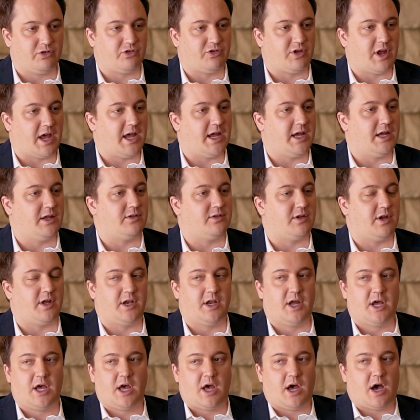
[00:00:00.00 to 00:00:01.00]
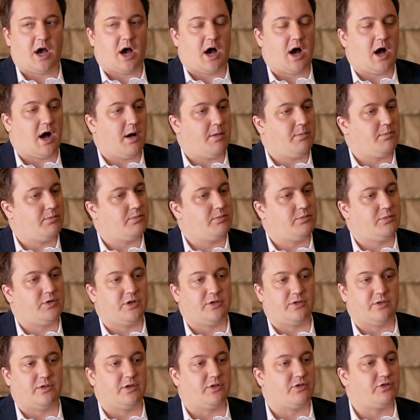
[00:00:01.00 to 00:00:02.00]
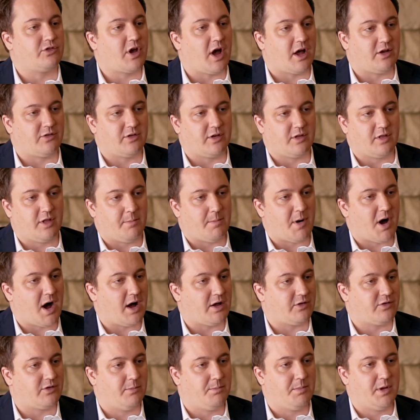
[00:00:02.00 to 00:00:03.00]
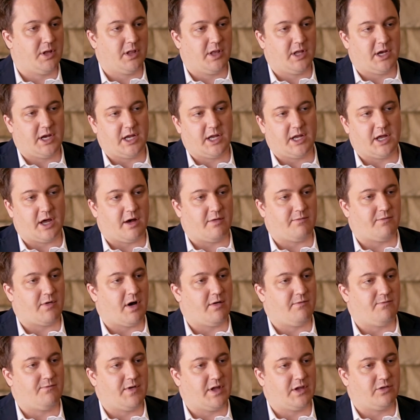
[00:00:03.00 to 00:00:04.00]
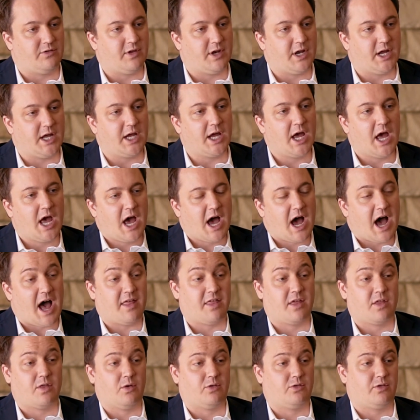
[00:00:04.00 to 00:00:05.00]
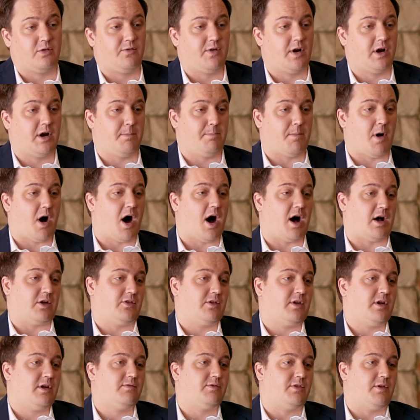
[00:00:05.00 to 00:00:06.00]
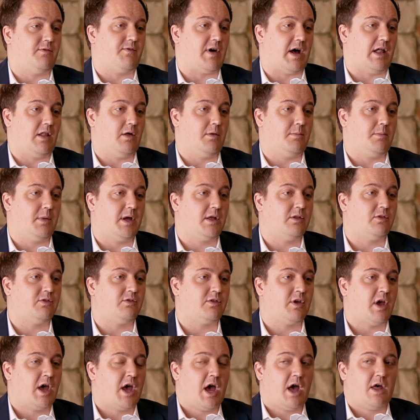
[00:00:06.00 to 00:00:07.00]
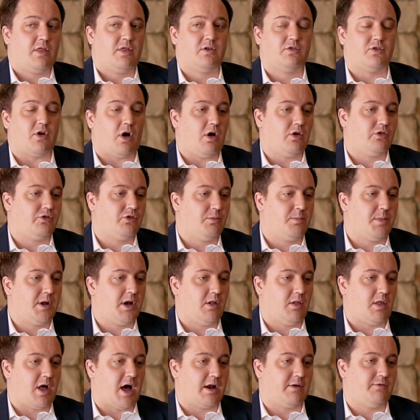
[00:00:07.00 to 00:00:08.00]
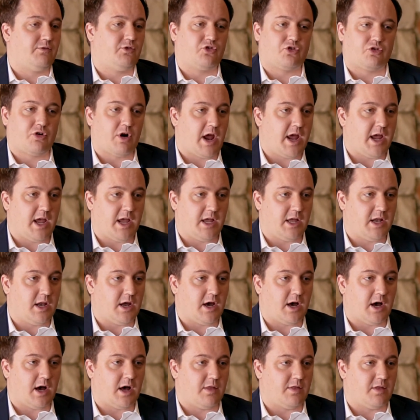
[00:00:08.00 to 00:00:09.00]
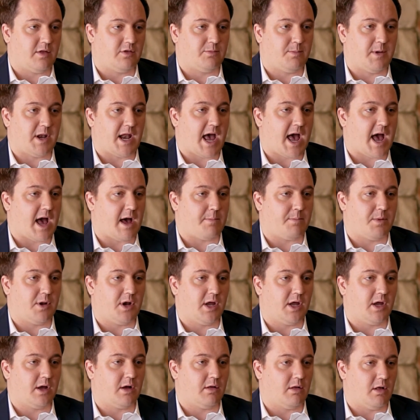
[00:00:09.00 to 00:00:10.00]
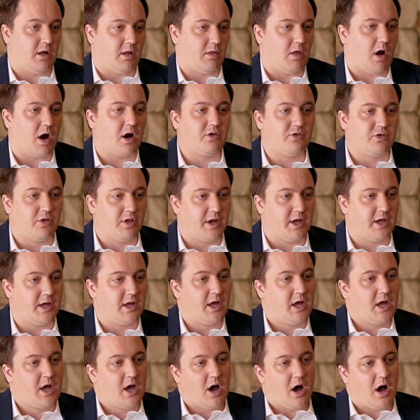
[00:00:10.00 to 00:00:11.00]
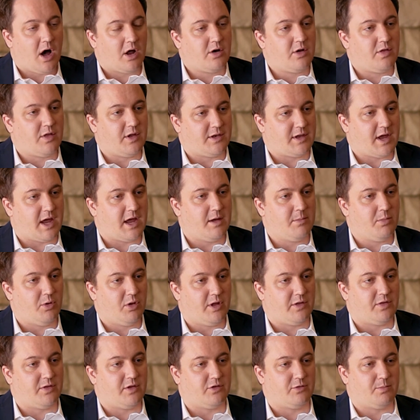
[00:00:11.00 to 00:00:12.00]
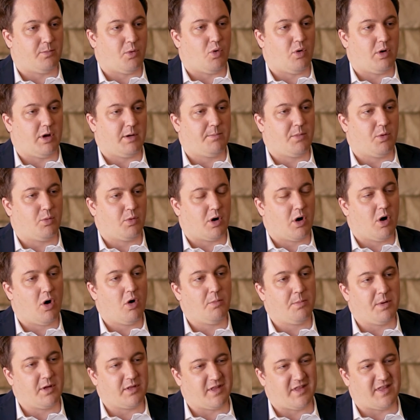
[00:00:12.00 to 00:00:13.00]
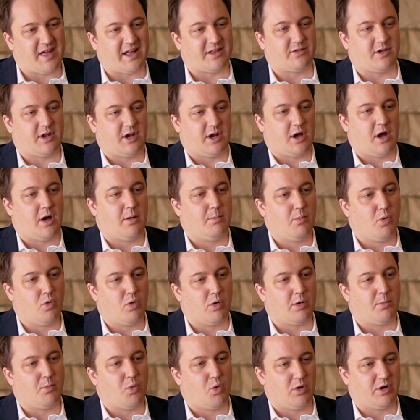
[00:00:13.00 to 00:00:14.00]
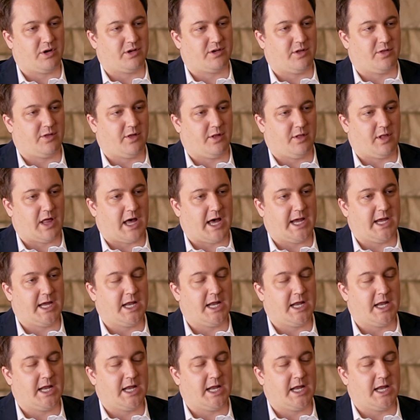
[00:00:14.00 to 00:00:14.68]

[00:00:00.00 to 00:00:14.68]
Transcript: state, and discussing the possibility of visiting. I think those are very positive developments. There's also been a lot of trade that's been happening largely under the table at this point, but we're hoping that that's going to come more and more into the light.